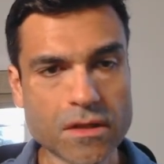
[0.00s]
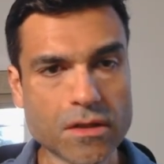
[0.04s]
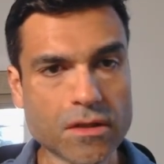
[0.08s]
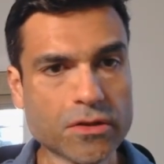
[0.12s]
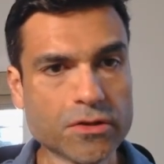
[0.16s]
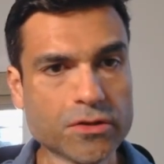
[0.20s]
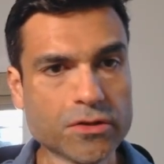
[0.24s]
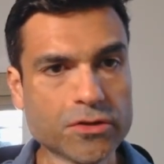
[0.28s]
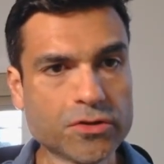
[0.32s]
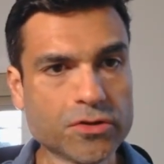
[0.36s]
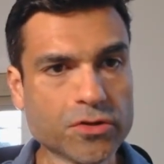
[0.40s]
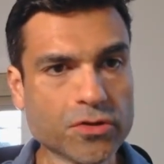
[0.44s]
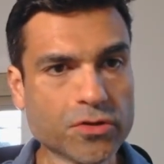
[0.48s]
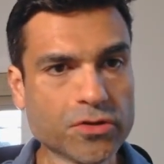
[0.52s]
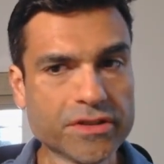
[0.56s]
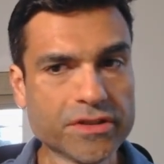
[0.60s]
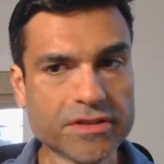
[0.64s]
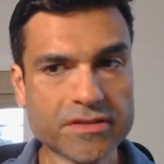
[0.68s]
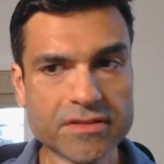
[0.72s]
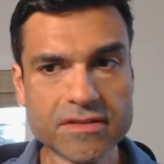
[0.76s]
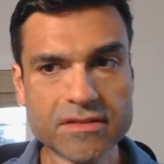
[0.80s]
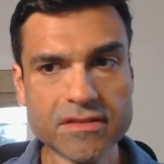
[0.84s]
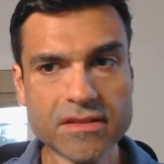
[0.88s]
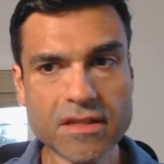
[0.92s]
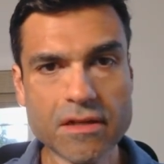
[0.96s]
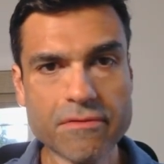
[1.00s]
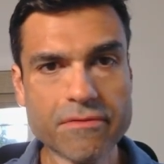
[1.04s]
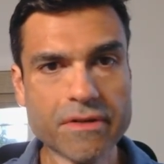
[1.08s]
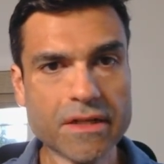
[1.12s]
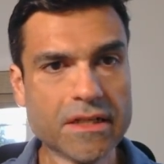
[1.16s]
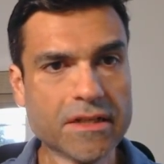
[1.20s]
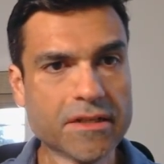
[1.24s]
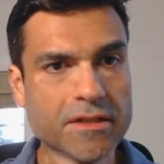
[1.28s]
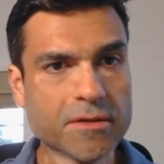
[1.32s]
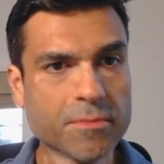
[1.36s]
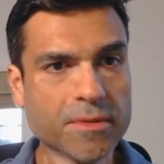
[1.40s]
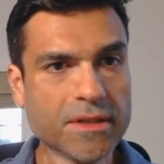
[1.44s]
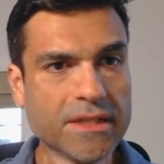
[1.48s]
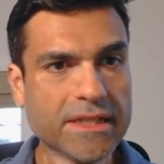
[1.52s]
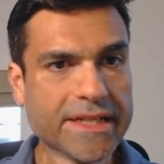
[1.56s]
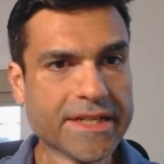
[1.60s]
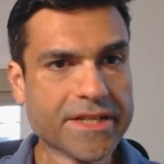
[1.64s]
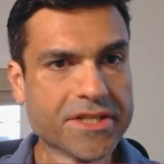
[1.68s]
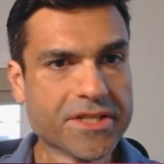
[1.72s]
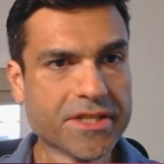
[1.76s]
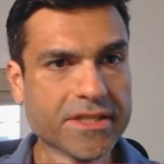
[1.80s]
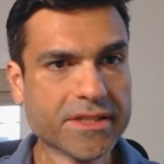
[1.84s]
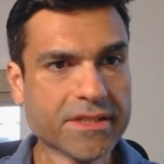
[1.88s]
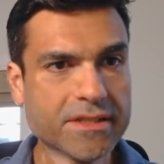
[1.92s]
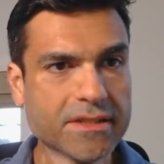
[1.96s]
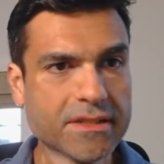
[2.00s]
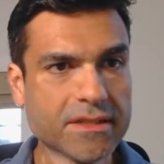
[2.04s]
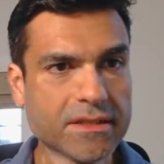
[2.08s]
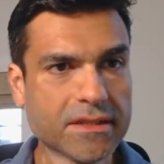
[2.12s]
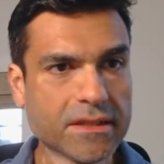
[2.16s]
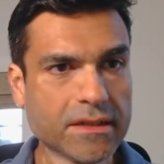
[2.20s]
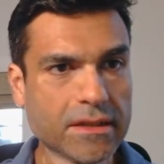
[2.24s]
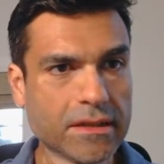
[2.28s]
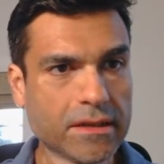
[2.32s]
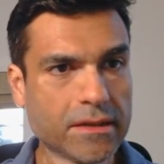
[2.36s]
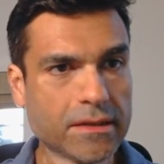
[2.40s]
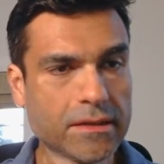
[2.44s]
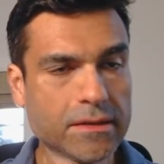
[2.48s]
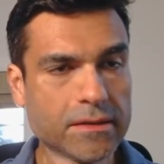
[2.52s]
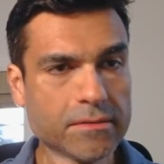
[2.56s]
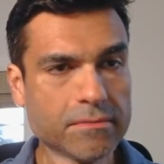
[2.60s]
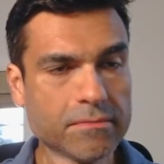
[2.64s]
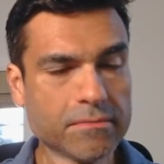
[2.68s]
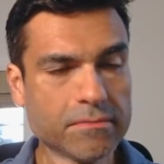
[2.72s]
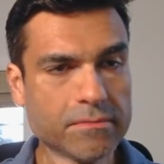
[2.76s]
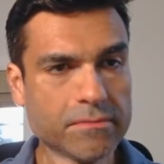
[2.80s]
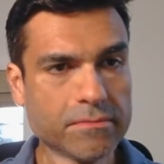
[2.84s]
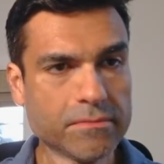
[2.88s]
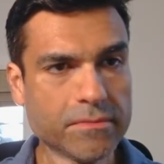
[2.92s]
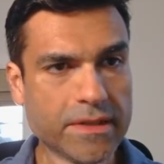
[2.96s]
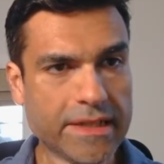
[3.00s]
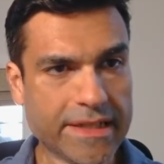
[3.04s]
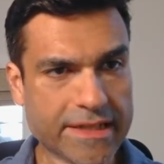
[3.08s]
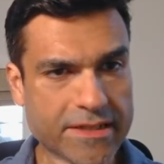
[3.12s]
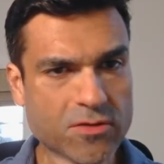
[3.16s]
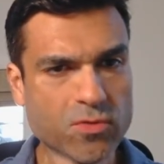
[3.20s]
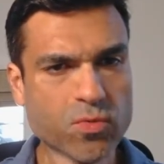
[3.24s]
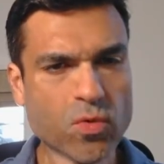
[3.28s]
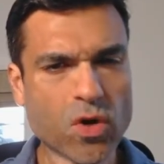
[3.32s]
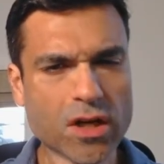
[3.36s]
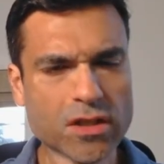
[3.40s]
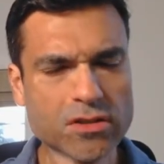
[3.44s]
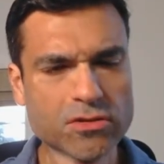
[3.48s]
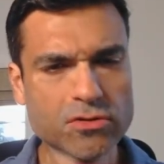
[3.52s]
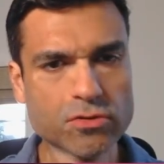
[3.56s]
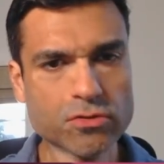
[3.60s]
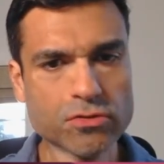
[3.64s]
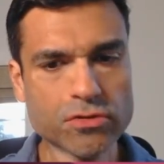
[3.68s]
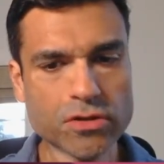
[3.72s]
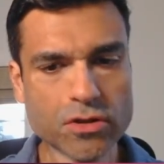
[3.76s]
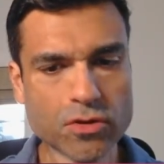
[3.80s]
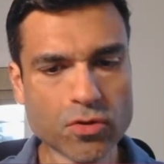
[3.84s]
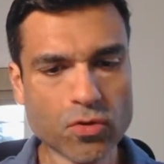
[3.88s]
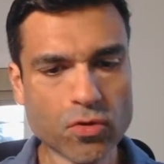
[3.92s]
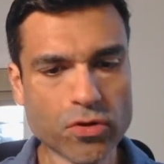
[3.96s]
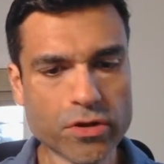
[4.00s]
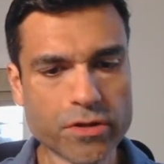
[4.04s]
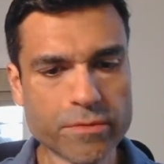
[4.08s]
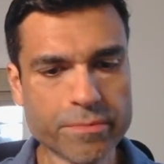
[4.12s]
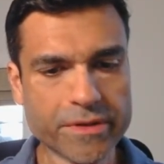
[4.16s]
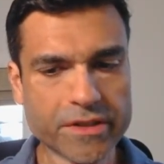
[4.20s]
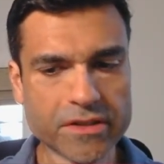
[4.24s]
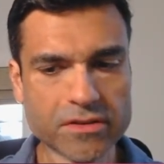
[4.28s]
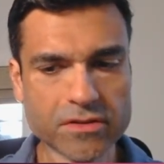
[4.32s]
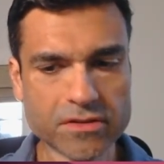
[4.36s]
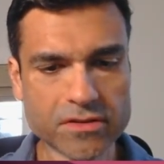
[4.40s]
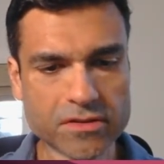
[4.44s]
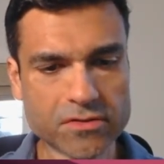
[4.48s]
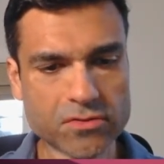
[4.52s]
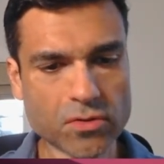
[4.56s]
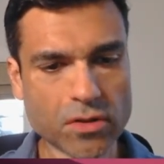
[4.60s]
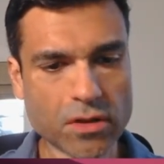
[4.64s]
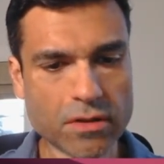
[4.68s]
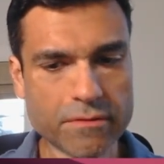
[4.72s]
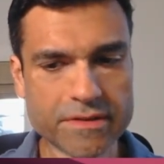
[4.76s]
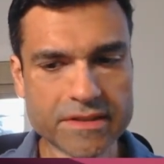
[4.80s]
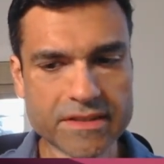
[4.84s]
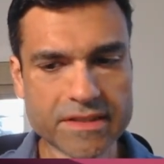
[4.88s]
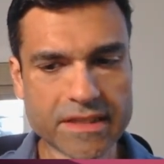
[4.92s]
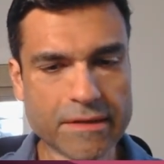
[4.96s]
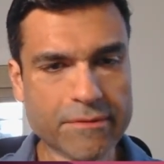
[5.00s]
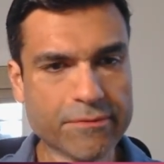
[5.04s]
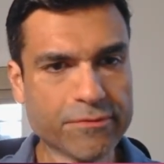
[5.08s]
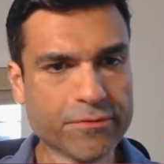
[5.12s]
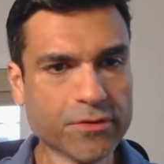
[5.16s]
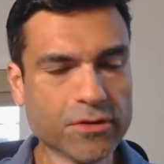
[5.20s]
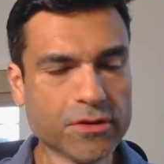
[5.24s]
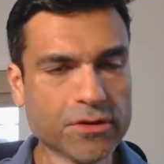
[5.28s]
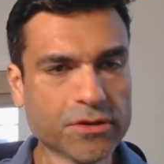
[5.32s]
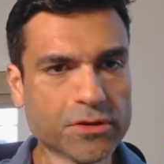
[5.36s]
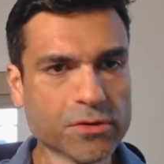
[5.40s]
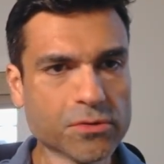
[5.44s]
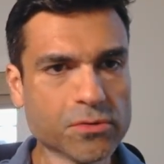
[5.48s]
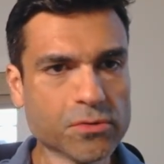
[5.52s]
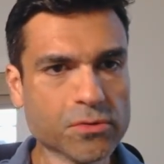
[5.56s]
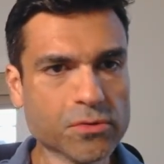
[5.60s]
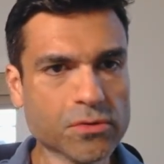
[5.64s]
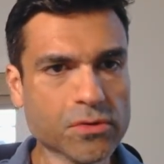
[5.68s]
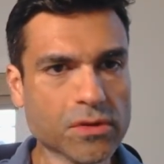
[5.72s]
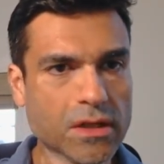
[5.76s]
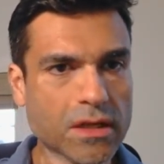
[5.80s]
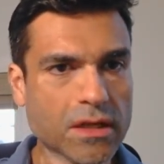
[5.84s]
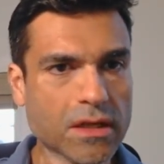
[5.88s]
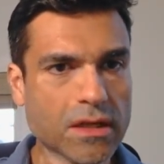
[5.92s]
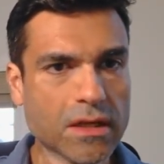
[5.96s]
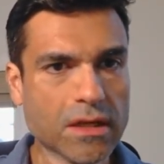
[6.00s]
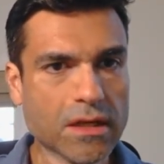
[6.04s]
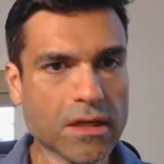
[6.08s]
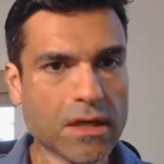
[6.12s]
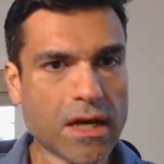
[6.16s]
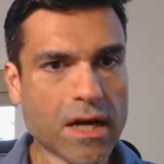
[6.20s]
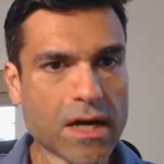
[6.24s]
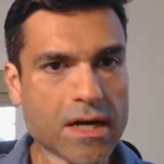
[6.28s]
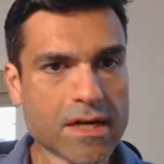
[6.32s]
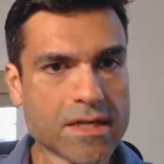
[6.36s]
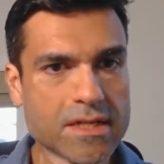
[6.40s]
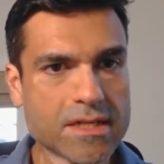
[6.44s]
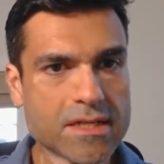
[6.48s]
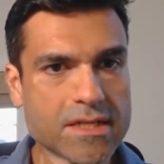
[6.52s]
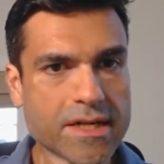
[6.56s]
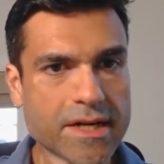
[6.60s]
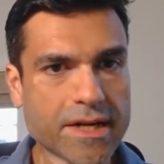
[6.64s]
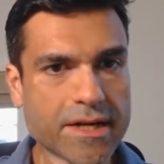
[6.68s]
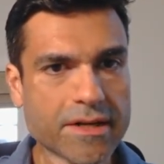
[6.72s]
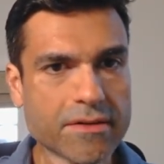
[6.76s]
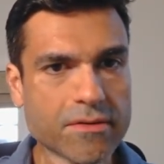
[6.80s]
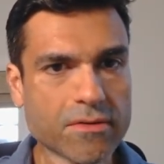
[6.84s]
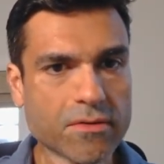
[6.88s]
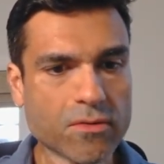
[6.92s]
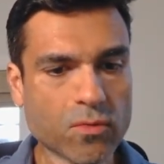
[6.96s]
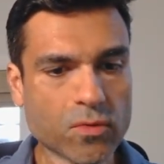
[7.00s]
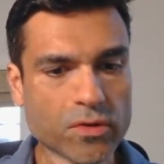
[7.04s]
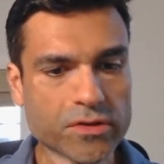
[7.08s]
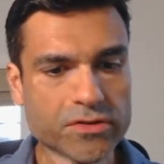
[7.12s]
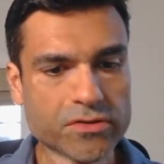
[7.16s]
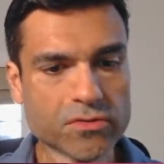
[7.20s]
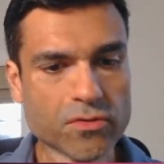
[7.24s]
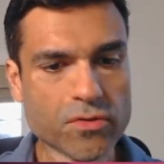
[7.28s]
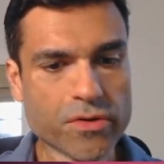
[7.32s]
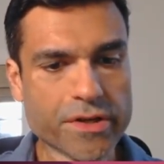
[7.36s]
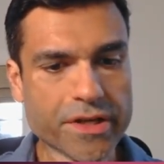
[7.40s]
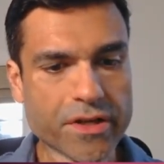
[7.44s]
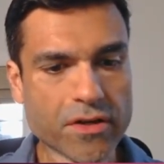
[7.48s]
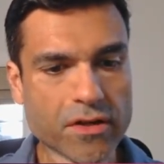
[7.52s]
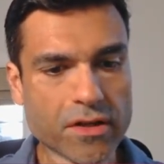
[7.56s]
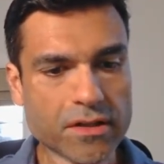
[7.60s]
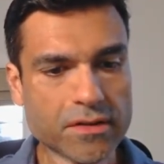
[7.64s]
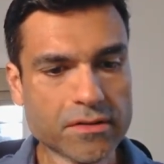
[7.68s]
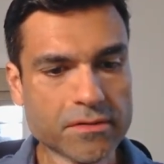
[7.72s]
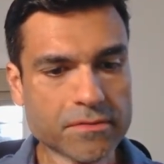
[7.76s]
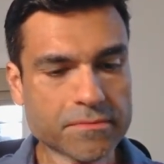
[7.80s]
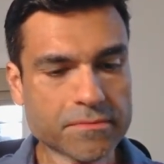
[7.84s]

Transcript: So this is our vulnerable agent. Let's walk through the code because it's always helpful to understand what's going on.